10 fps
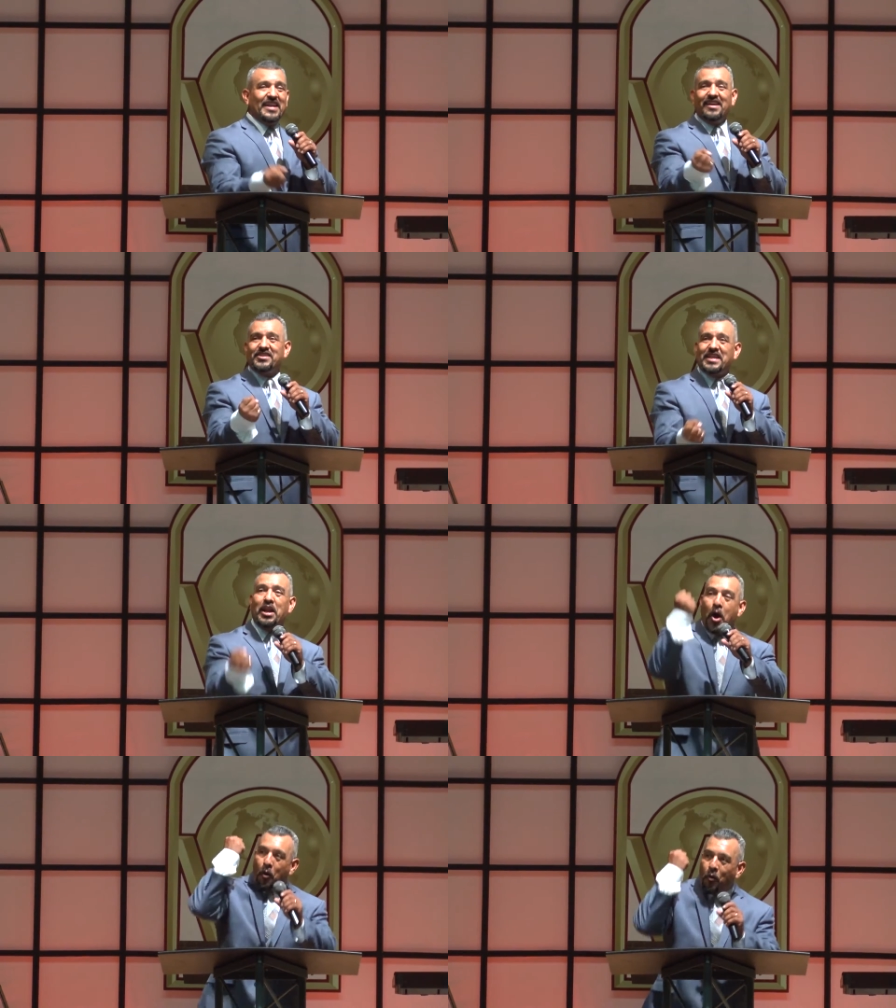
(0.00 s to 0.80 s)
and
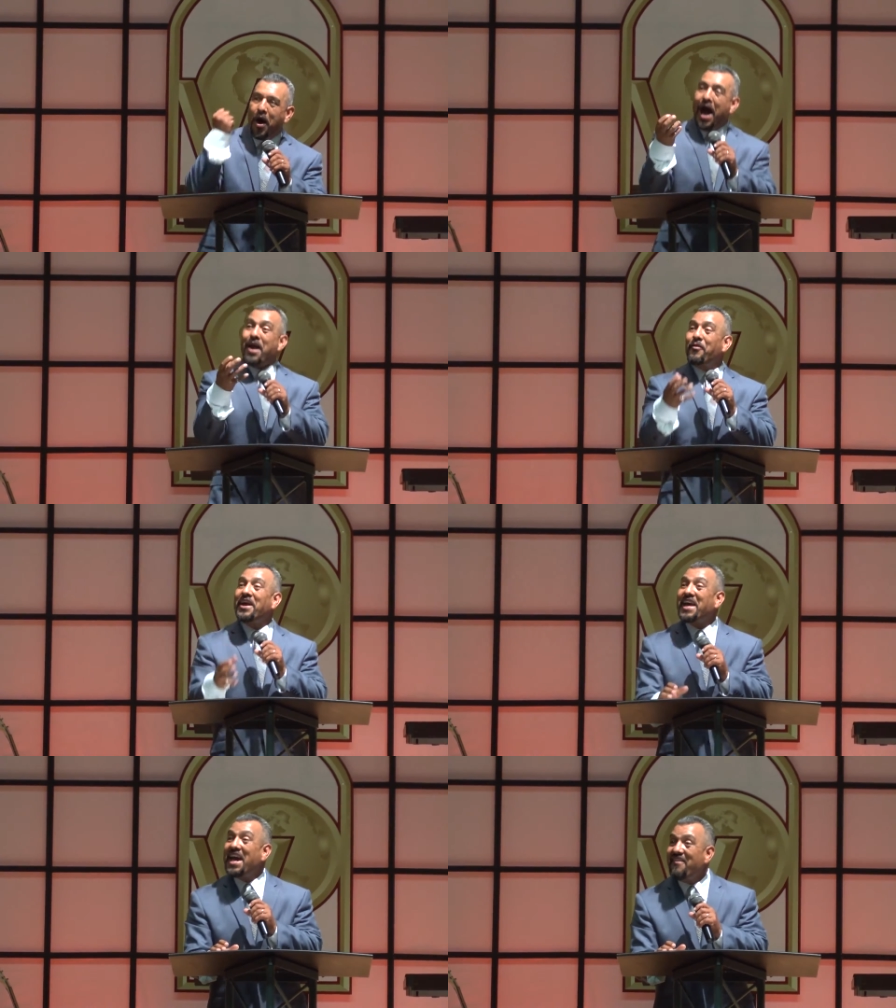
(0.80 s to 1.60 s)
understand why
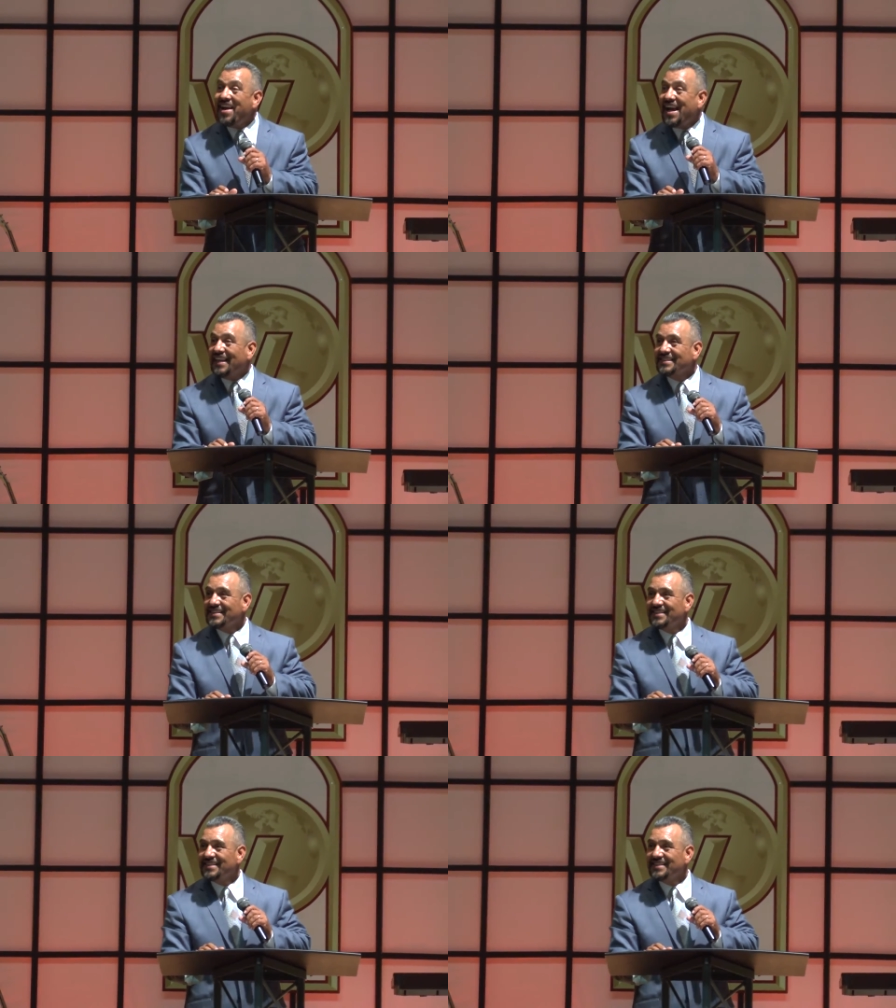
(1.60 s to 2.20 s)
we're giving.